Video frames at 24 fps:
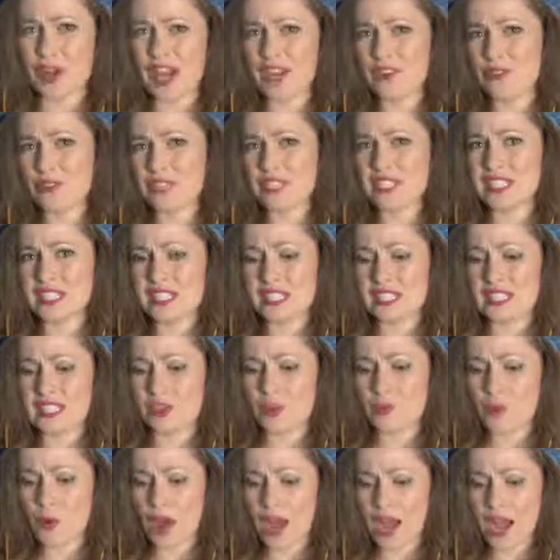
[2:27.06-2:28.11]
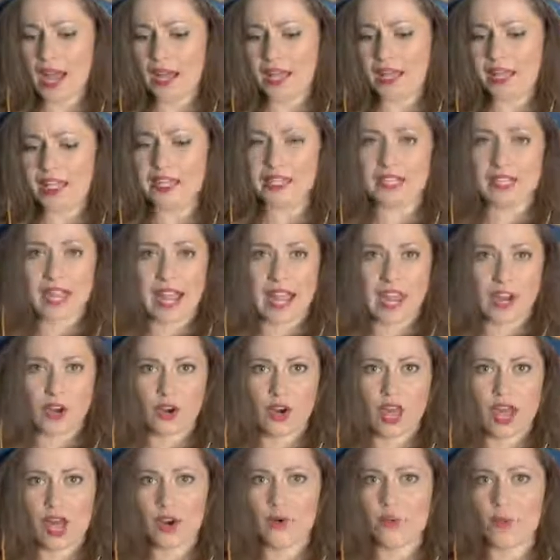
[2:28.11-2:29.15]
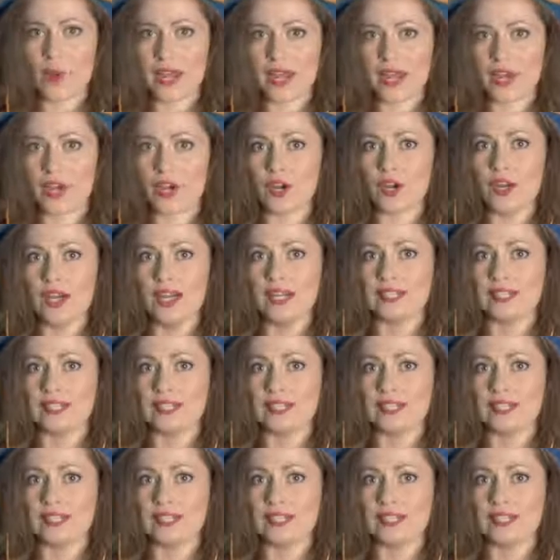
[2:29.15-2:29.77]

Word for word: I don't see why, in an era where